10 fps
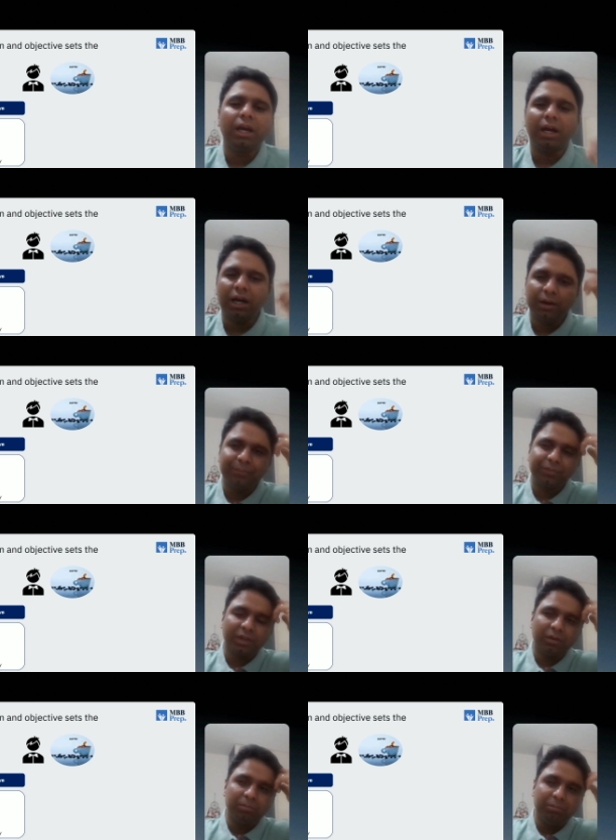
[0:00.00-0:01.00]
Um,
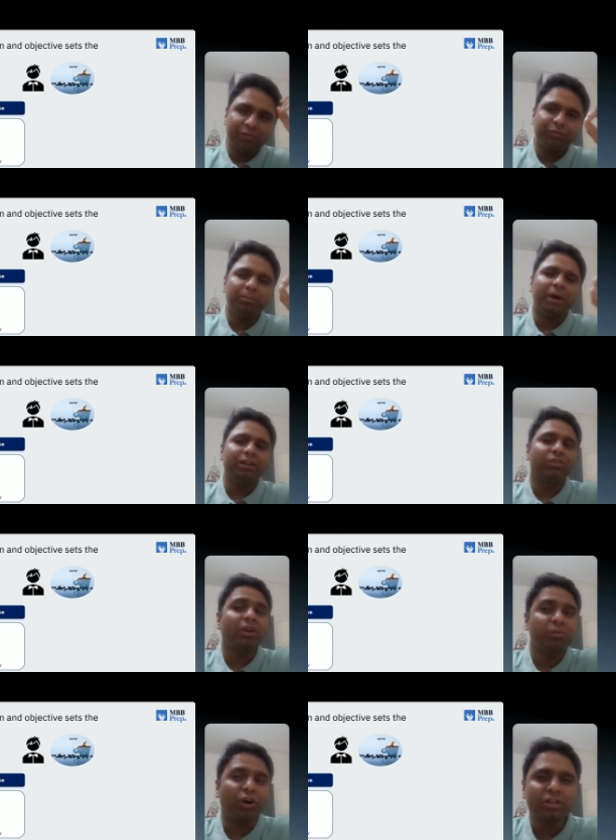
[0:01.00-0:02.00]
Before Patrick
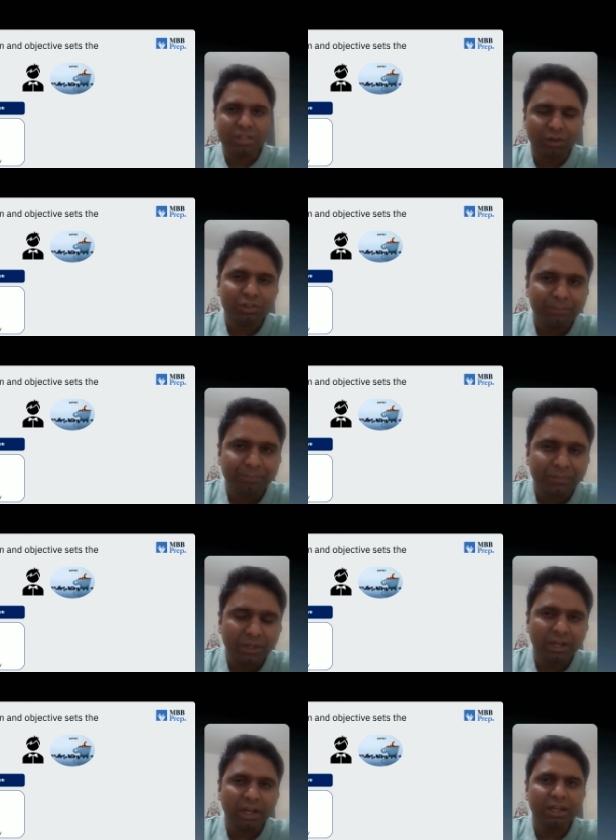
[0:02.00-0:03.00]
walks out,
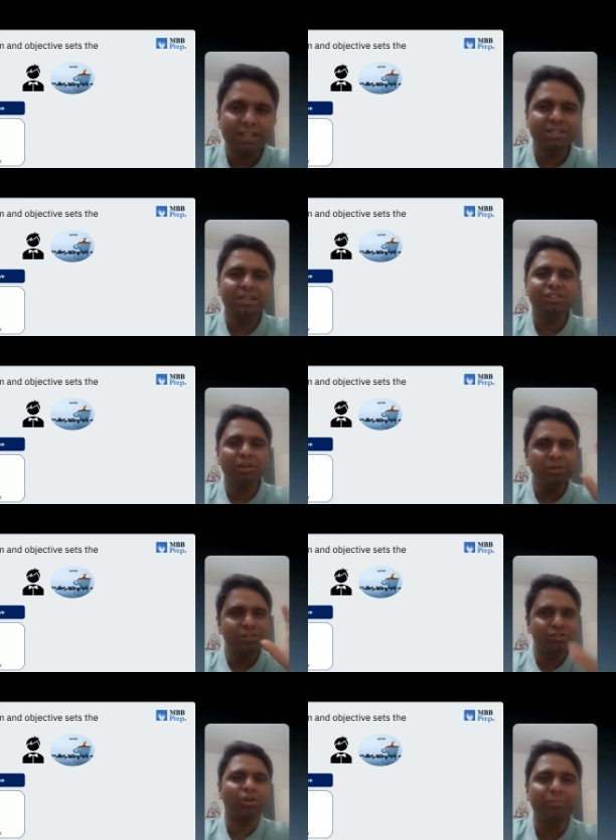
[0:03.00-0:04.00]
right, let's say Jimmy
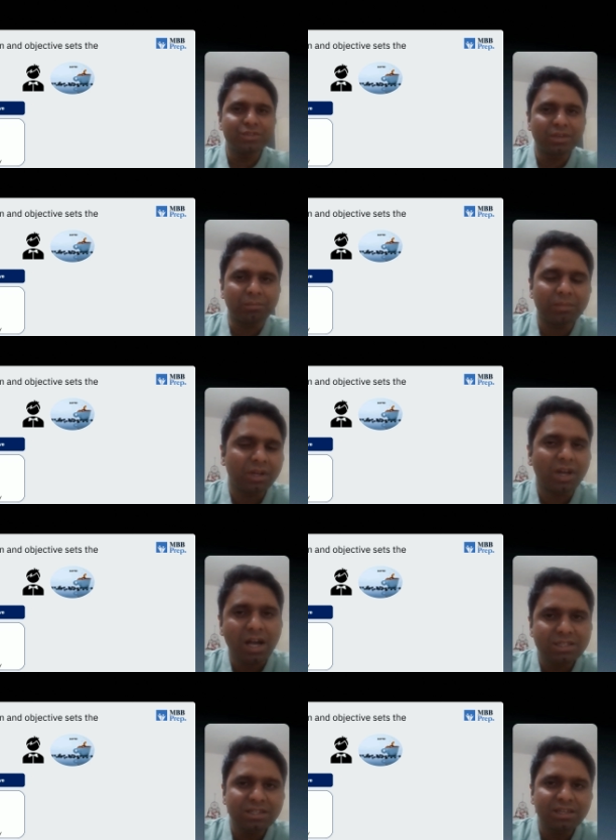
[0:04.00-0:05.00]
stops him and
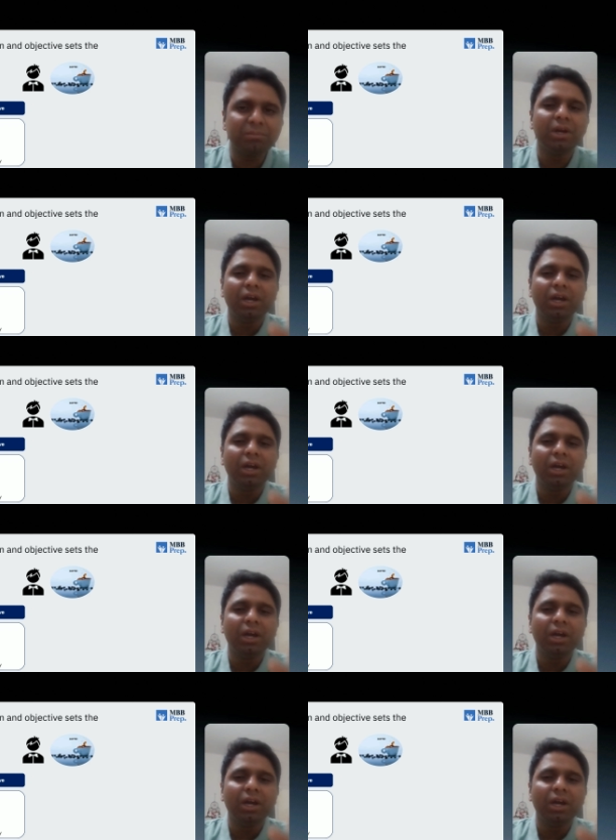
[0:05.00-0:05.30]
asks him,